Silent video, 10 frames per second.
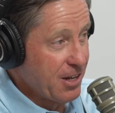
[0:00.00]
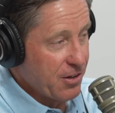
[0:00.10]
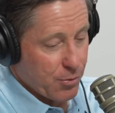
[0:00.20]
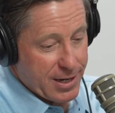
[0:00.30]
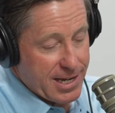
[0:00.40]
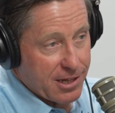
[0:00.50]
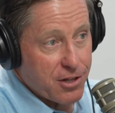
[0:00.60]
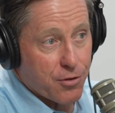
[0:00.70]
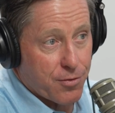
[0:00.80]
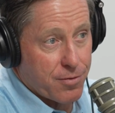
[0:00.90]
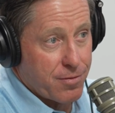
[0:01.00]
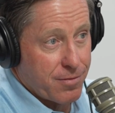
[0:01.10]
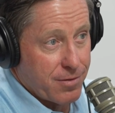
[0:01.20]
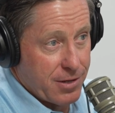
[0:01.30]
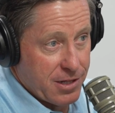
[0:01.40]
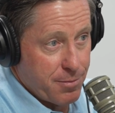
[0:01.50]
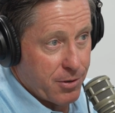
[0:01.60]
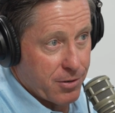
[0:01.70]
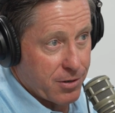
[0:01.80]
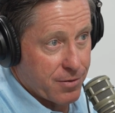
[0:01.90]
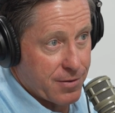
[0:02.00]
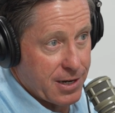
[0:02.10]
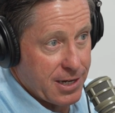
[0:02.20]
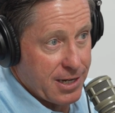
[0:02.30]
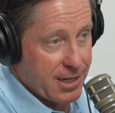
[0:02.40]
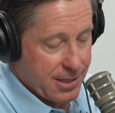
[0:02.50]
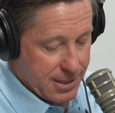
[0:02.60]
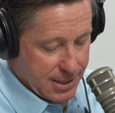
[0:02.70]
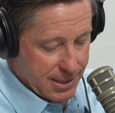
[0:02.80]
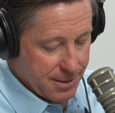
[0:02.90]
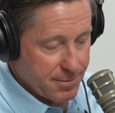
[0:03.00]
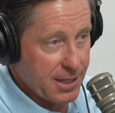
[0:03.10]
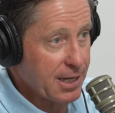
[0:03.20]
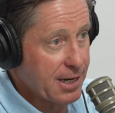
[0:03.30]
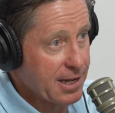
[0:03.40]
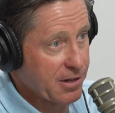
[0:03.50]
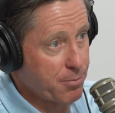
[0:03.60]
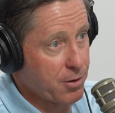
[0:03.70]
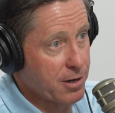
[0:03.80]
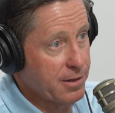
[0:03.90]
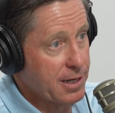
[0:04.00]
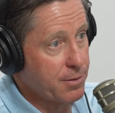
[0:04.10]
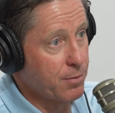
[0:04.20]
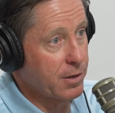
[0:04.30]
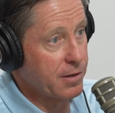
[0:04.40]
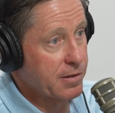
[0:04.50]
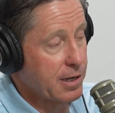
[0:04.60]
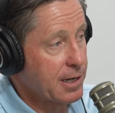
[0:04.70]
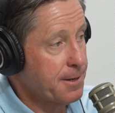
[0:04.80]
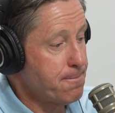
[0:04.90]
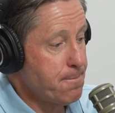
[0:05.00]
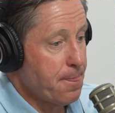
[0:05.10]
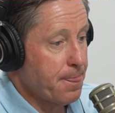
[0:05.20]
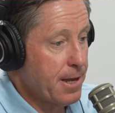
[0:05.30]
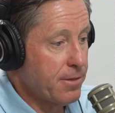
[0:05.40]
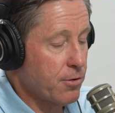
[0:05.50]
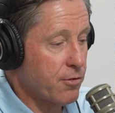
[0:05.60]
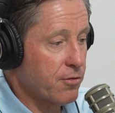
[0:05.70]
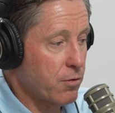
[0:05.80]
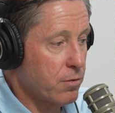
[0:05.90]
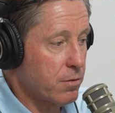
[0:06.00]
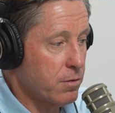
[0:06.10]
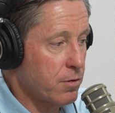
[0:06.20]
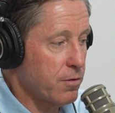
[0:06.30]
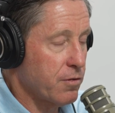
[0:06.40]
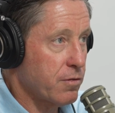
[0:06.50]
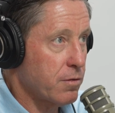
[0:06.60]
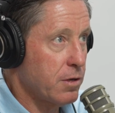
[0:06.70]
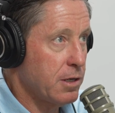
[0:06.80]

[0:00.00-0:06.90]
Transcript: So ideally they're in the building already. And then the next part in that was that there's